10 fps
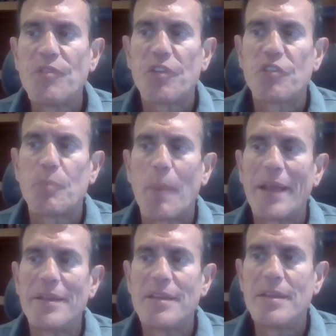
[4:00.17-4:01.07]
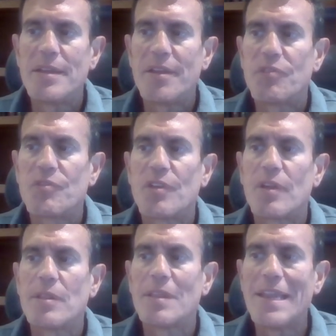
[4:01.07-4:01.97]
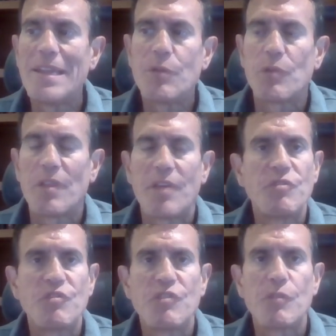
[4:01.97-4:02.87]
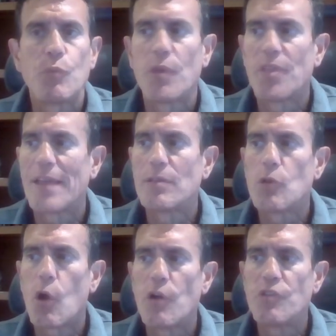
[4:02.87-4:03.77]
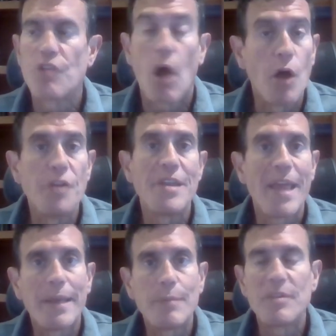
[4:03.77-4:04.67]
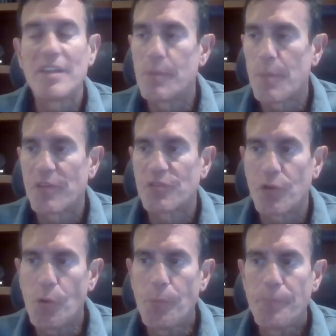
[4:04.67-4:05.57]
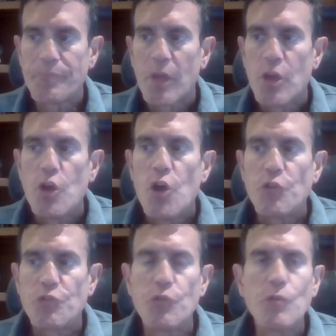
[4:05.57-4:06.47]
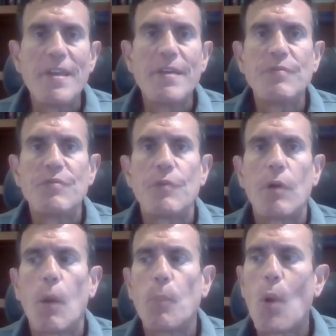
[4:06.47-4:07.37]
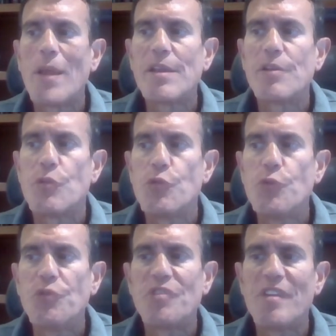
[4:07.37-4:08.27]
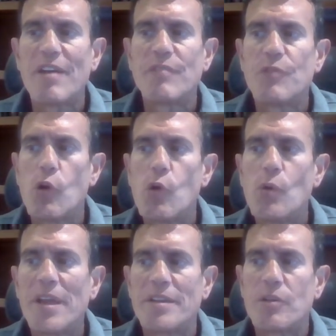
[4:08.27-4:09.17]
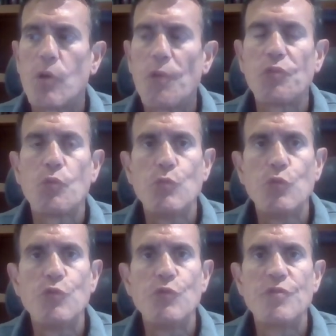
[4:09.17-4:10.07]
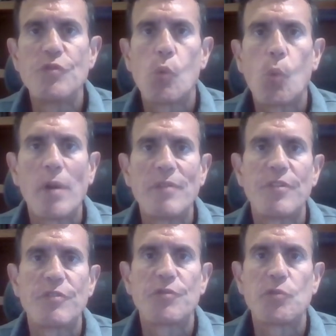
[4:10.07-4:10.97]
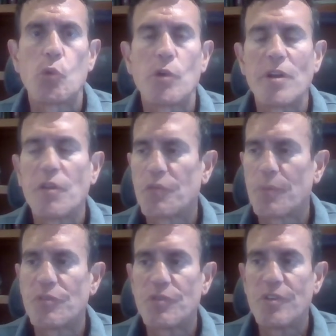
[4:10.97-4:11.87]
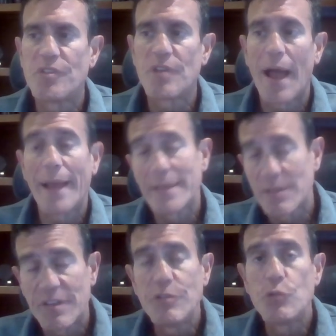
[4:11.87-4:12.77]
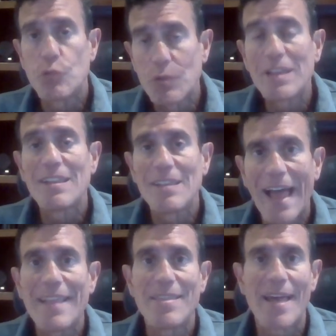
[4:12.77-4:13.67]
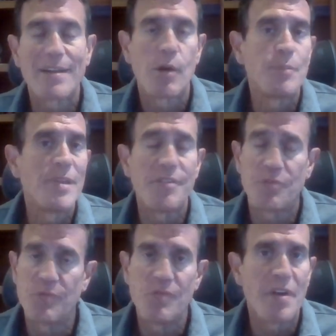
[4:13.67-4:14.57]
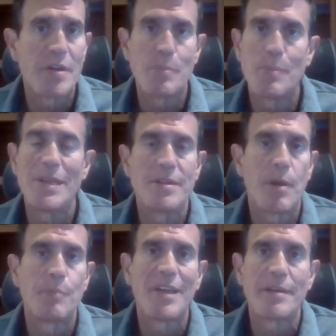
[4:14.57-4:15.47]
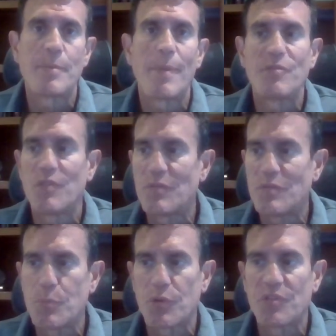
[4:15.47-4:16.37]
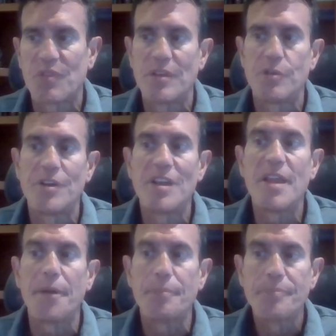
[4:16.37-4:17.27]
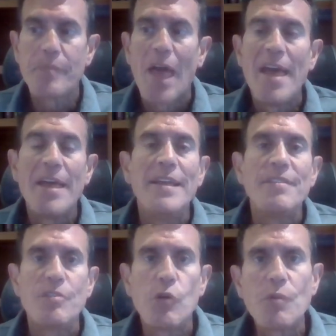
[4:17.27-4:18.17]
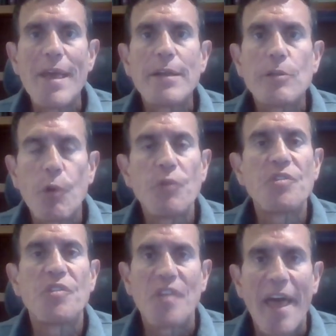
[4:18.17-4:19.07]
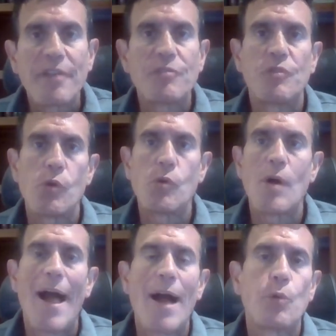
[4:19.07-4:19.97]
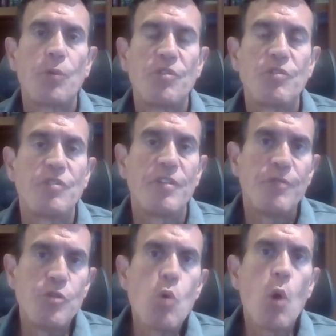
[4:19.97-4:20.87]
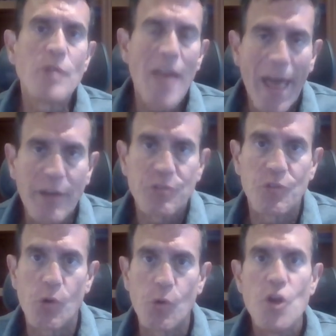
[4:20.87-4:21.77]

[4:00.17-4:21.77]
expanded its lending relationship with a large unnamed MSO. Trulieve appointed a new CFO and it also moved one of its Florida dispensaries. I continue to really like that company. It's very beaten up, down about 50% year to date. Tilray closed its Hexo acquisition. If you own Hexo,